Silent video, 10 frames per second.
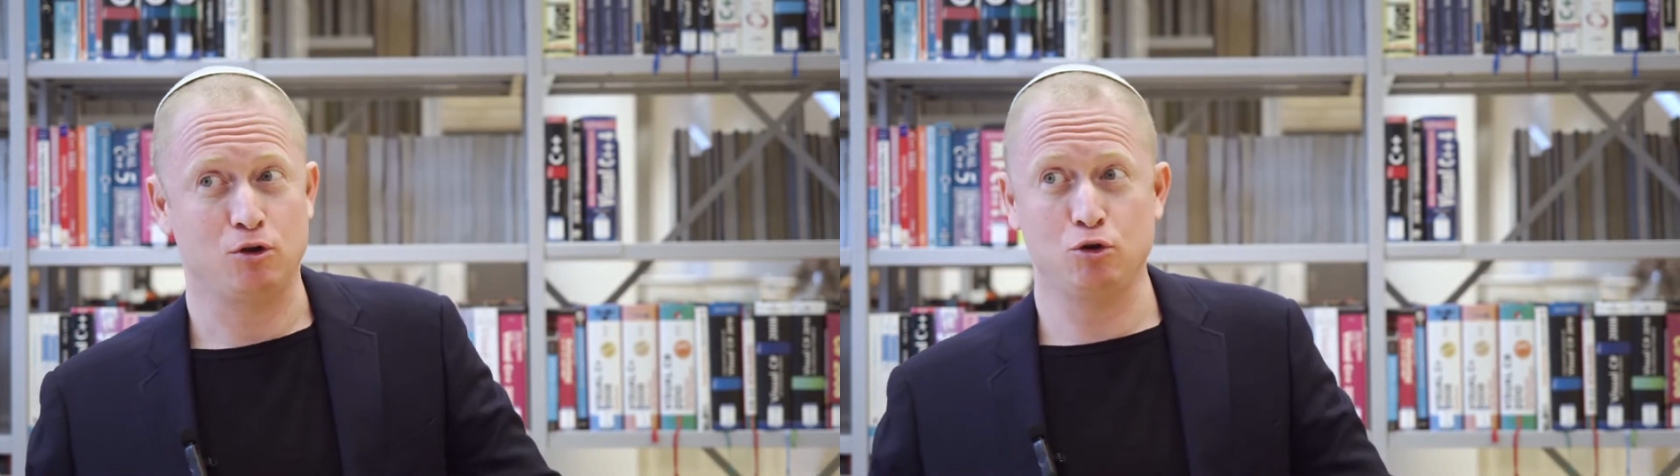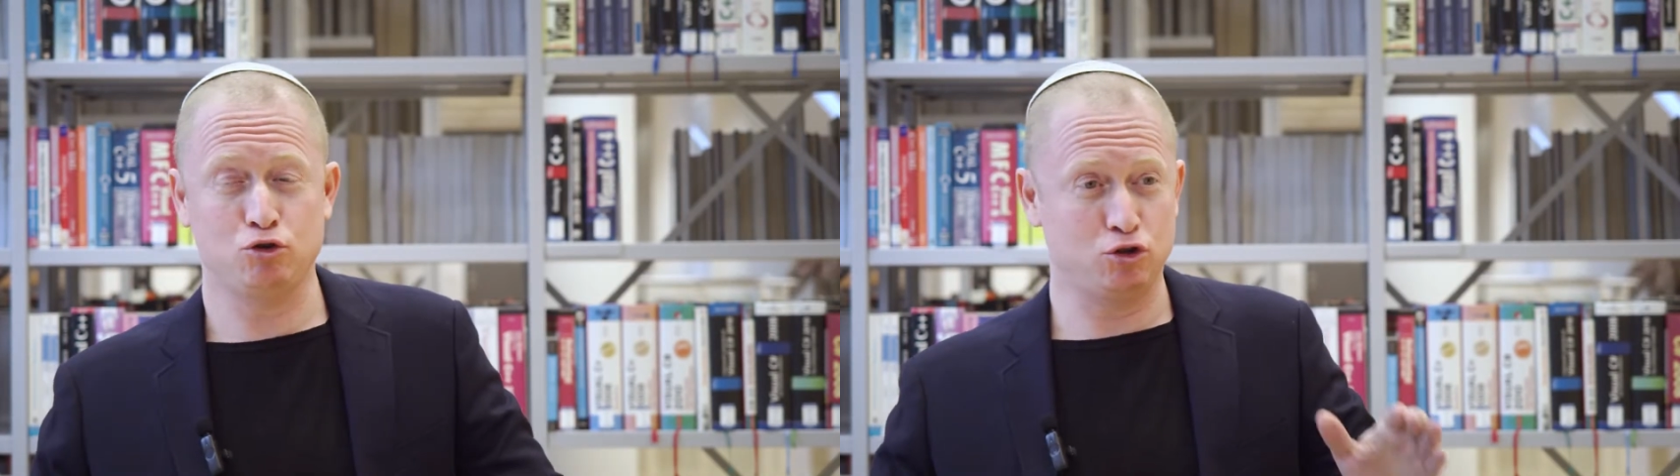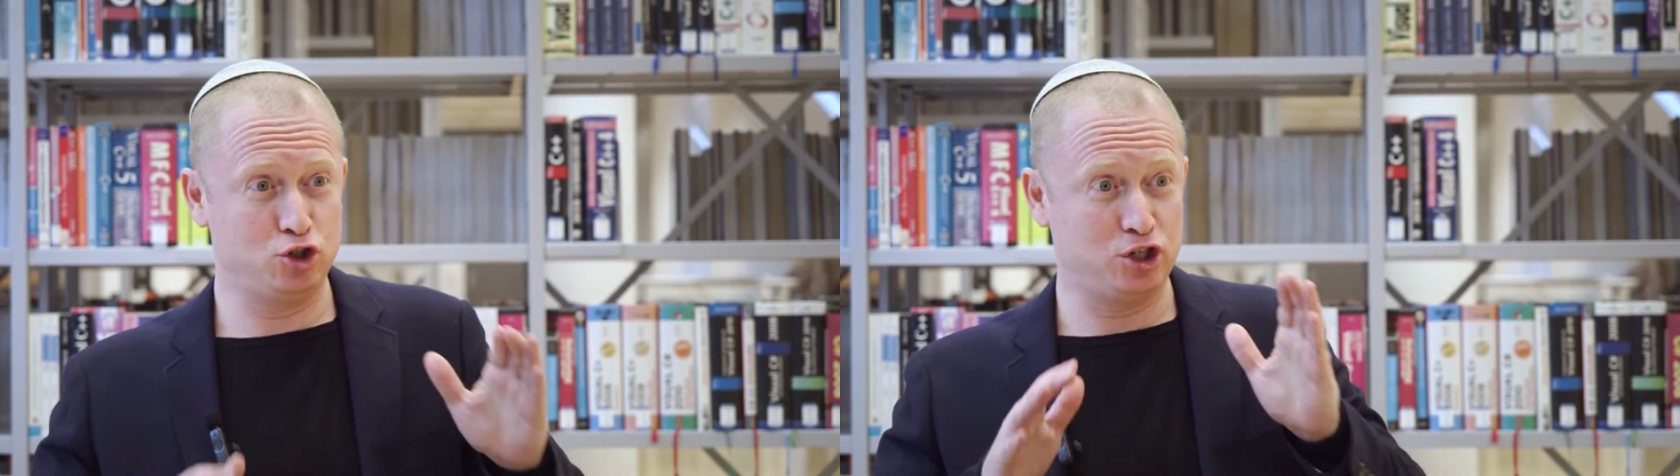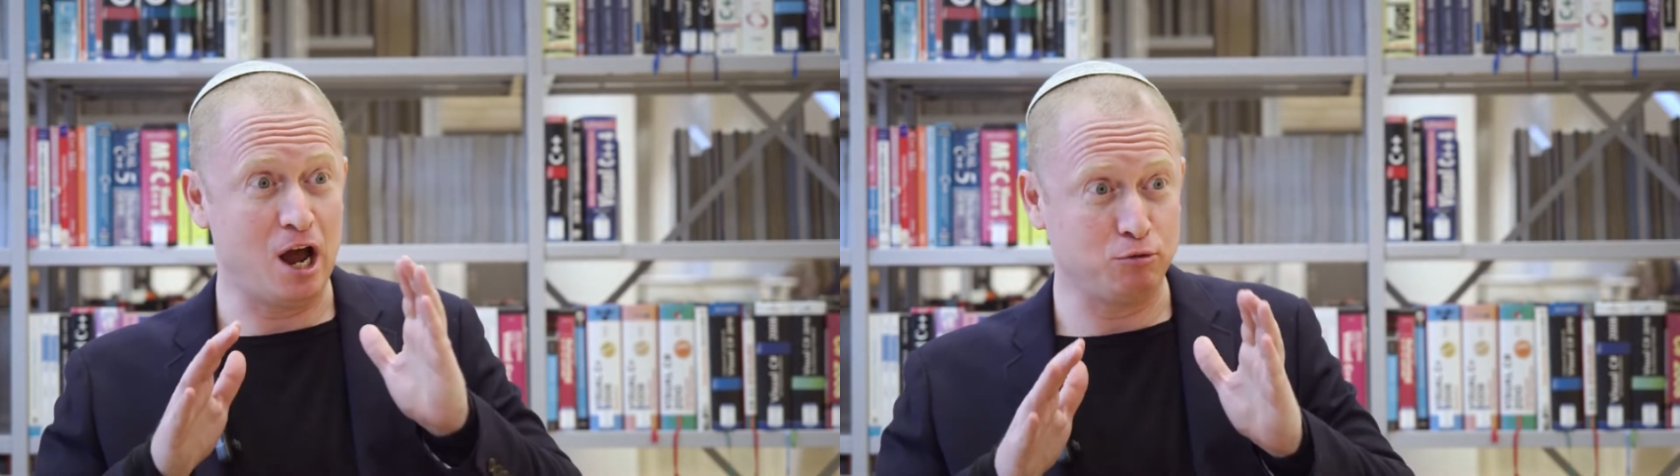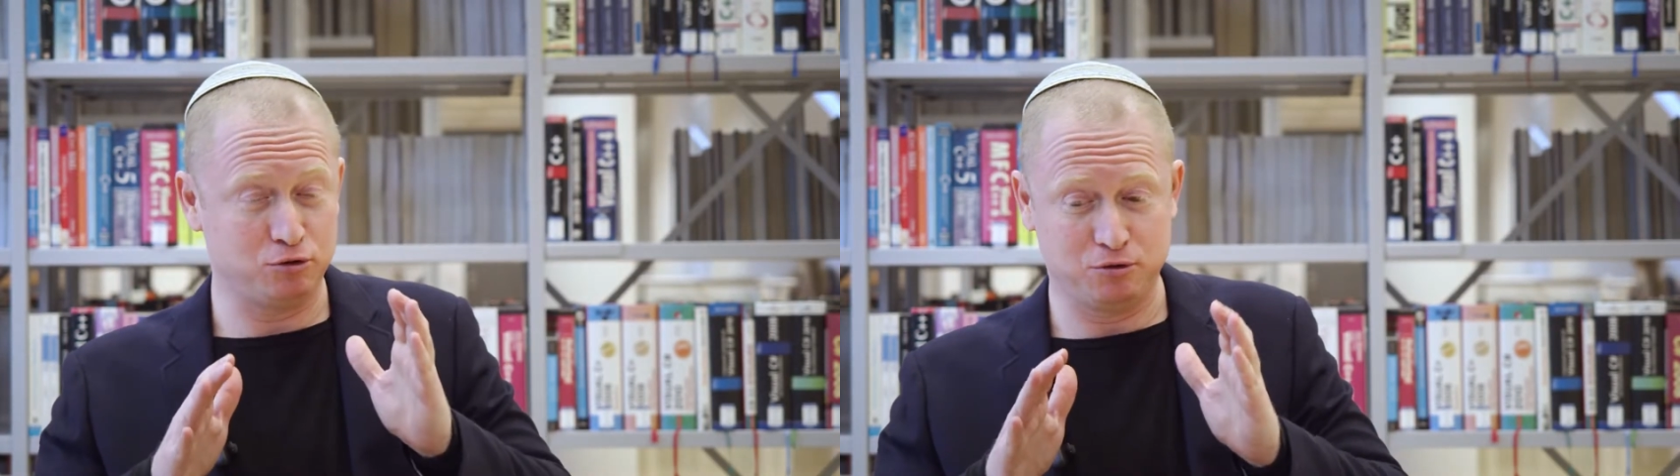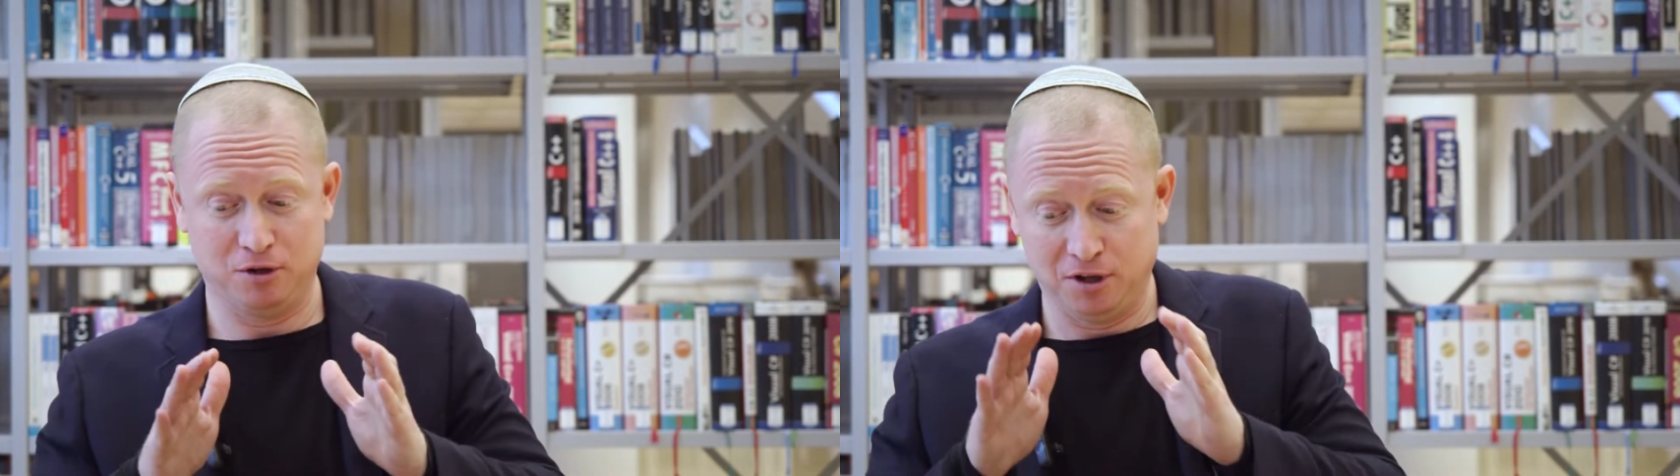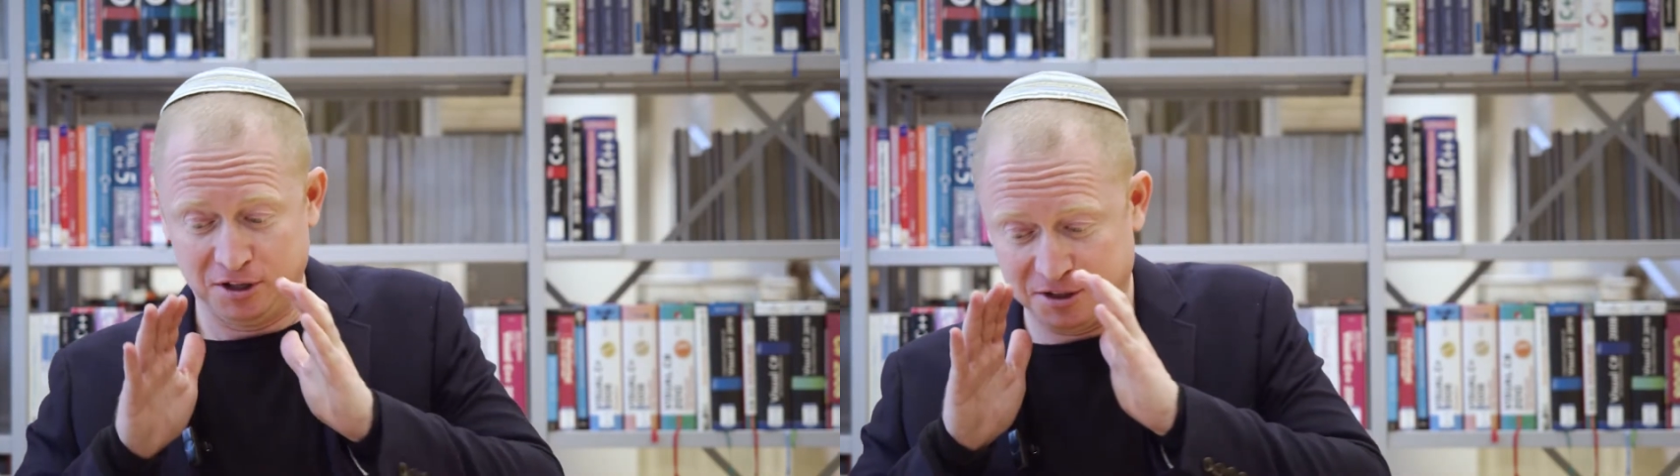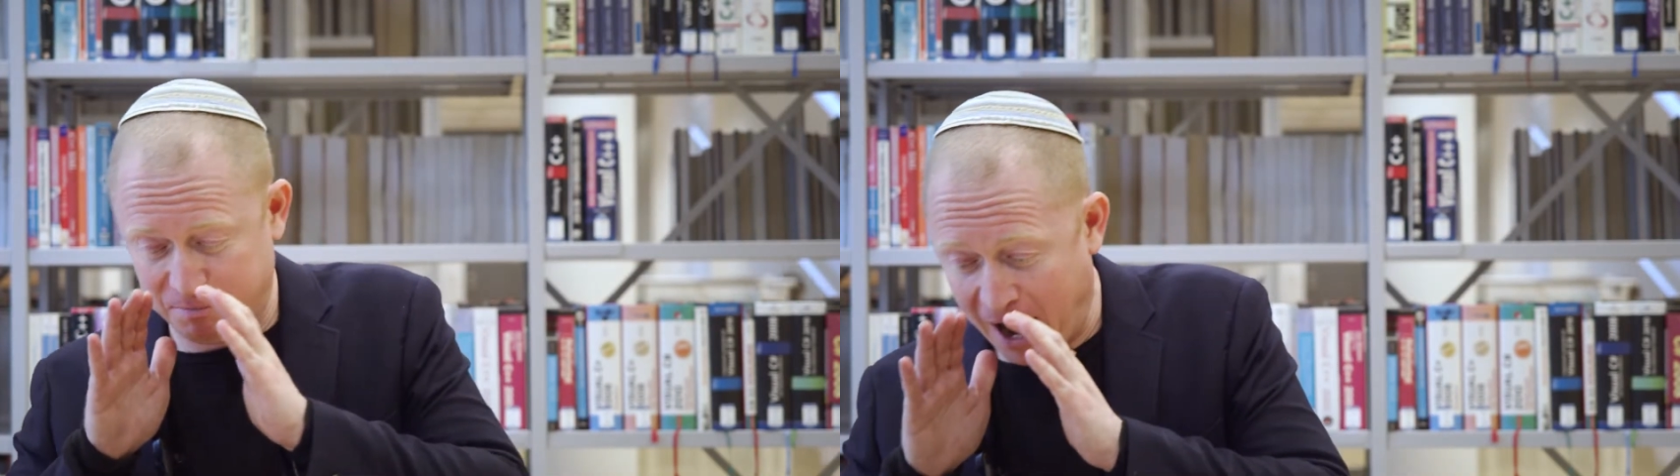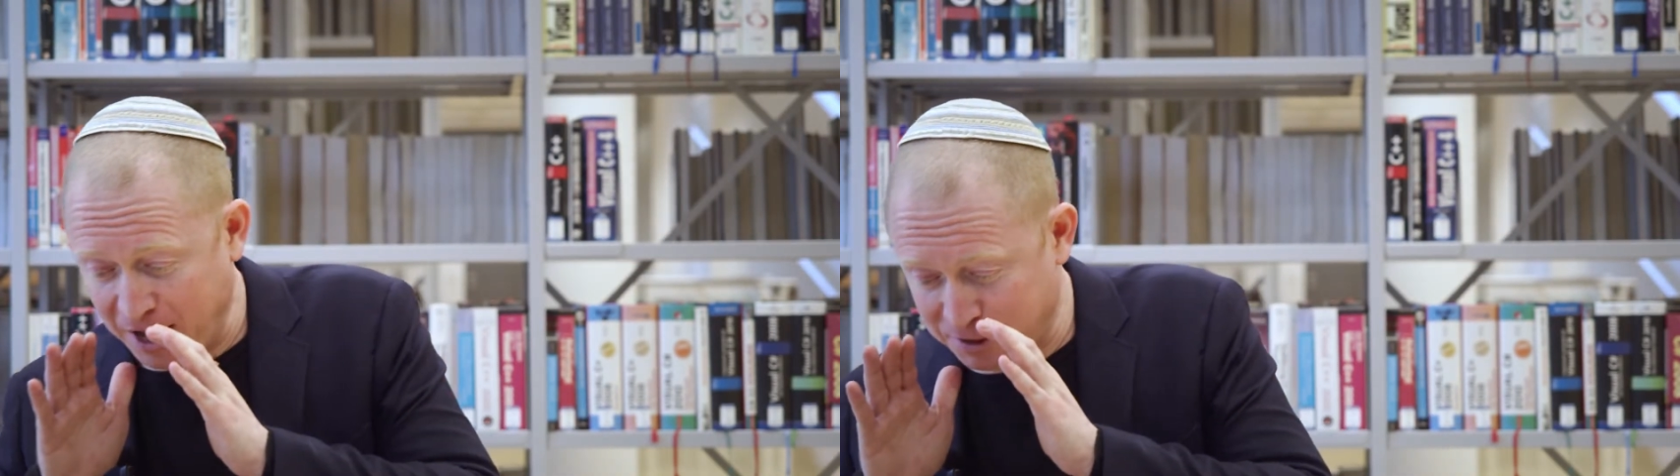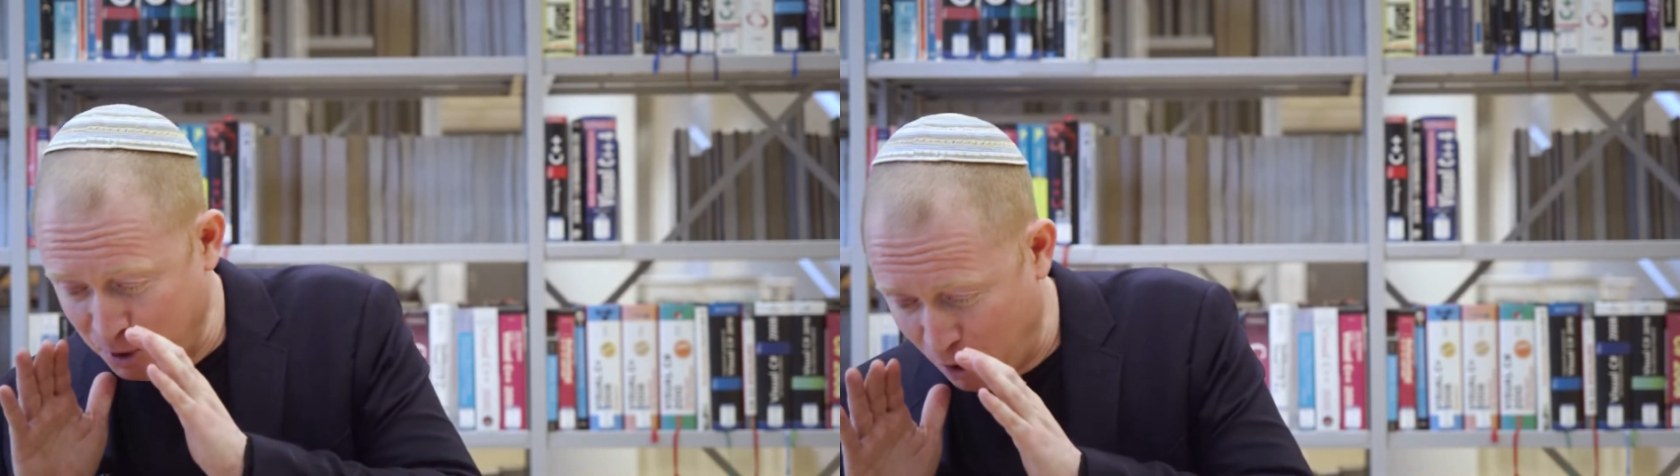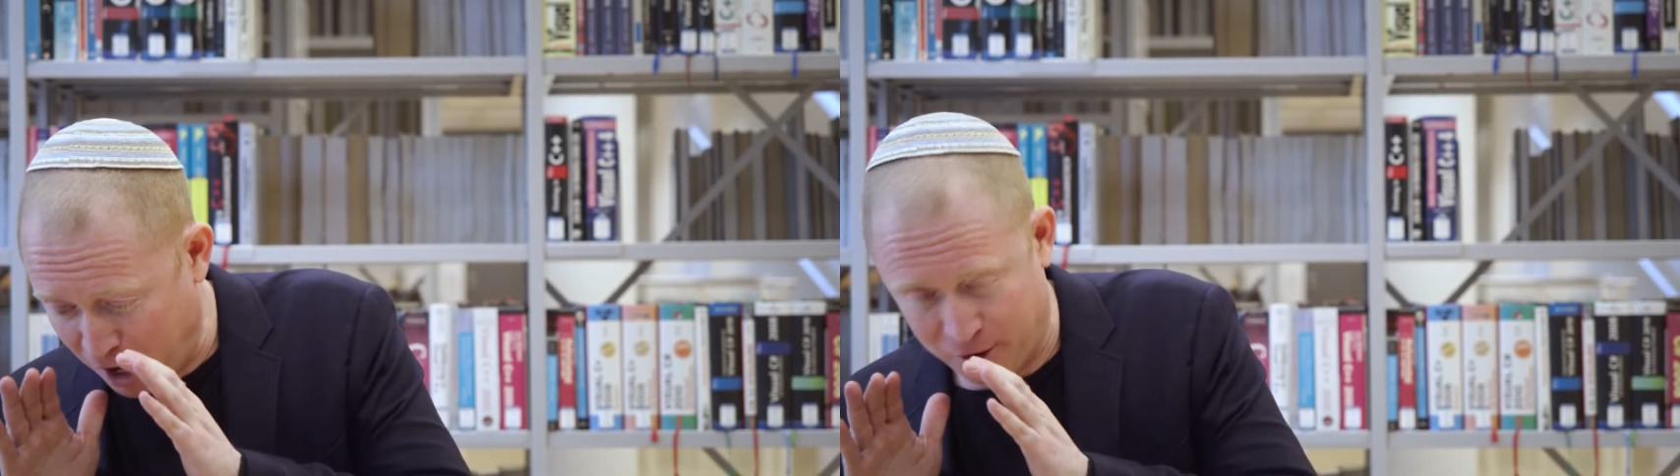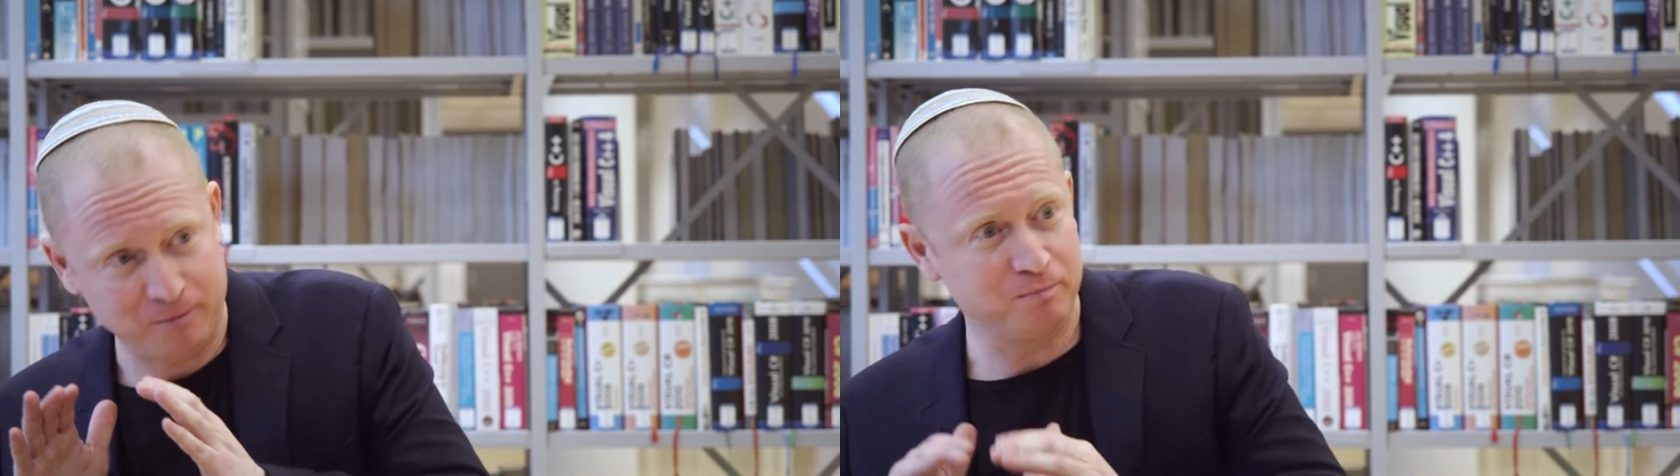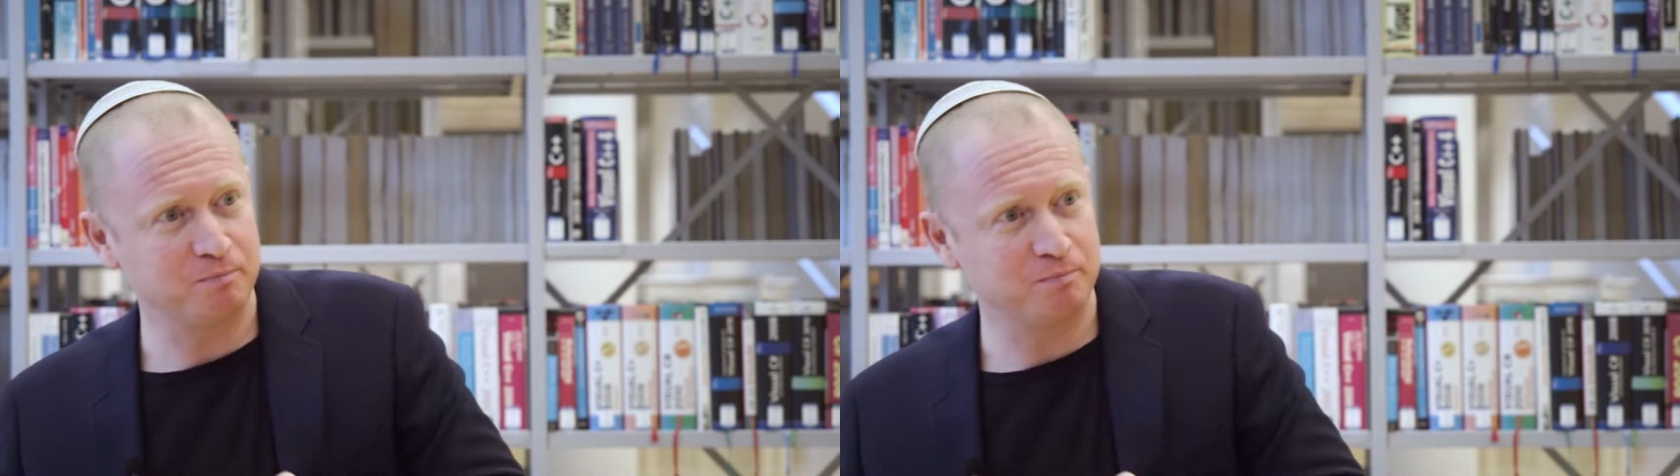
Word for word: you should shout, Spies beware!